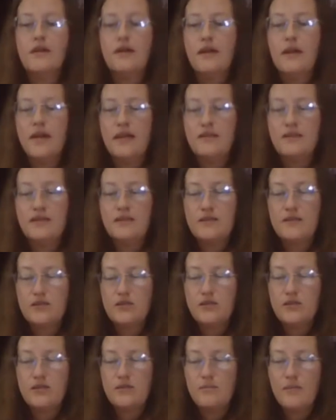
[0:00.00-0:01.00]
And this
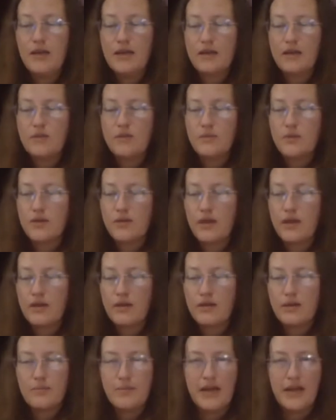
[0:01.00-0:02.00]
should make it where they
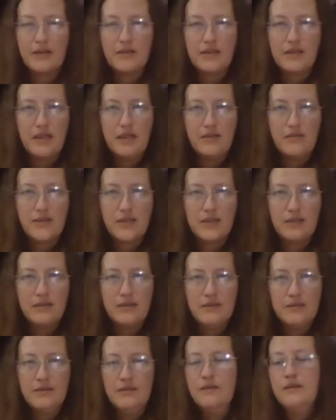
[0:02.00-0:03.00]
are about even,
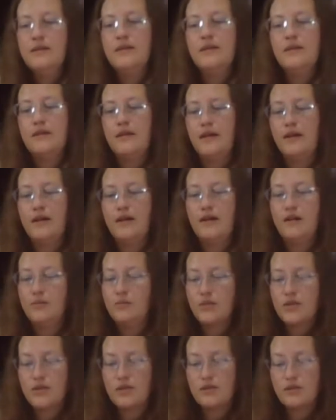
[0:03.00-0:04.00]

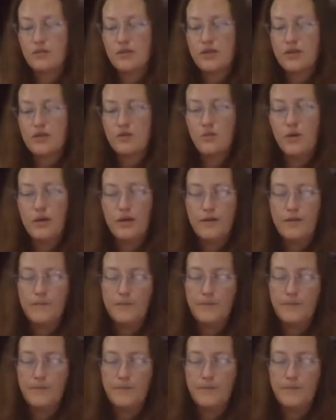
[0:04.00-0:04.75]
which is what you want.